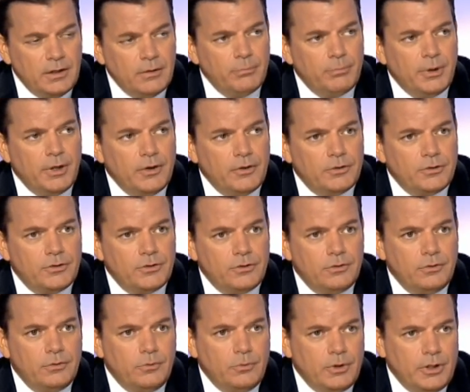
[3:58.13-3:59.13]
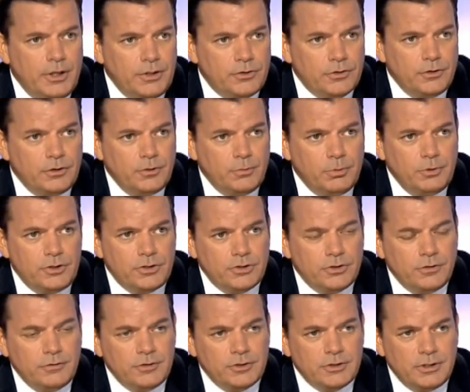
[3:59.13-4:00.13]
compared to when I joined the police
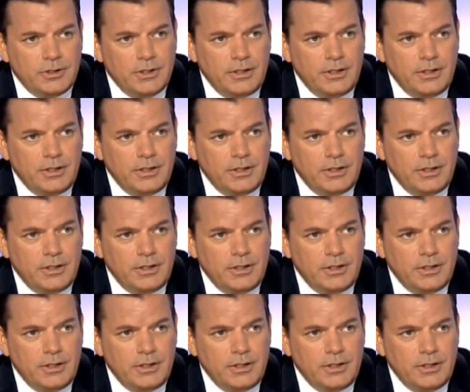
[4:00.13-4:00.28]
service in